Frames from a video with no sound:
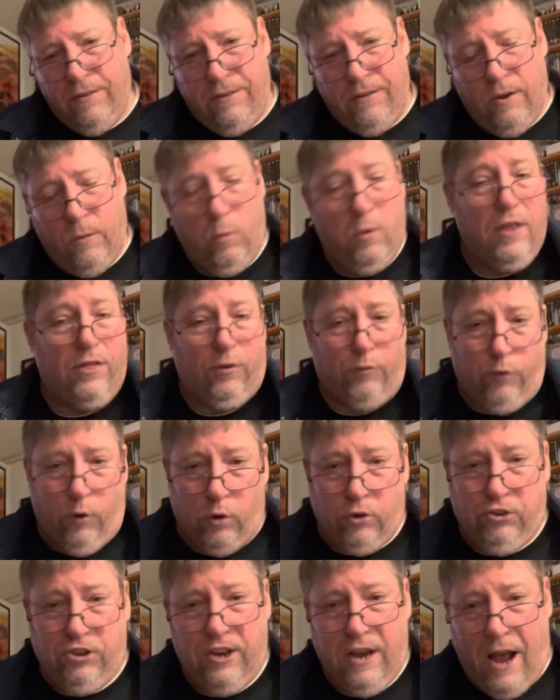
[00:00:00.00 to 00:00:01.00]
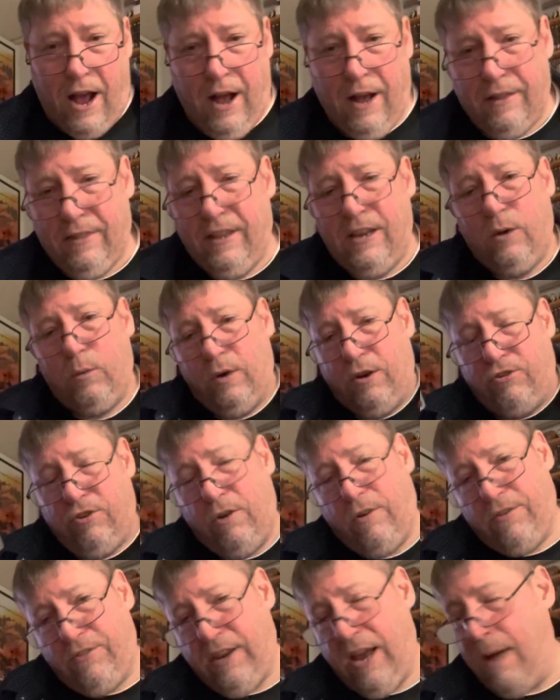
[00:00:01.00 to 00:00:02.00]
with Fulci on the
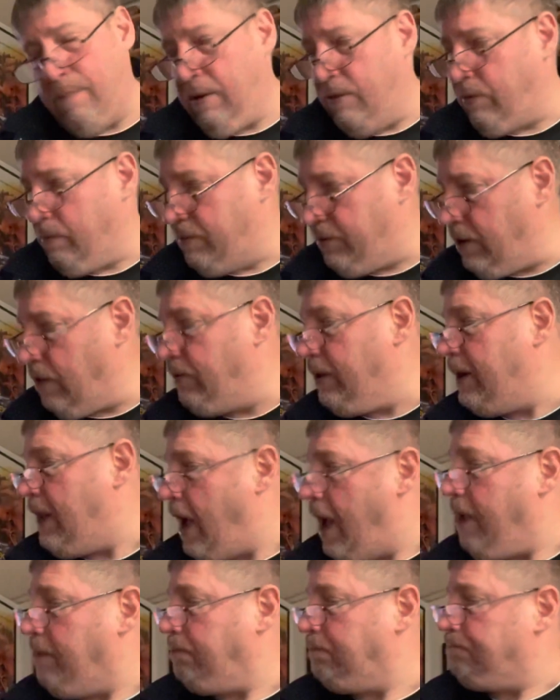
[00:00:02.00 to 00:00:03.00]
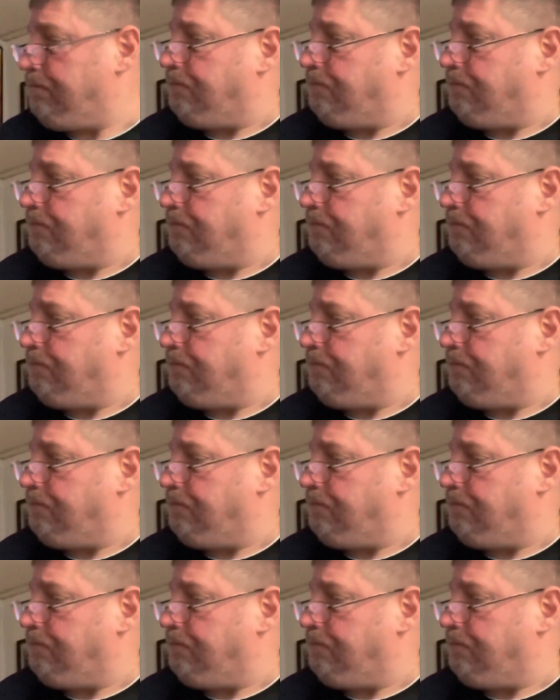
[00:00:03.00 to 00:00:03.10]
original Zombie from 79.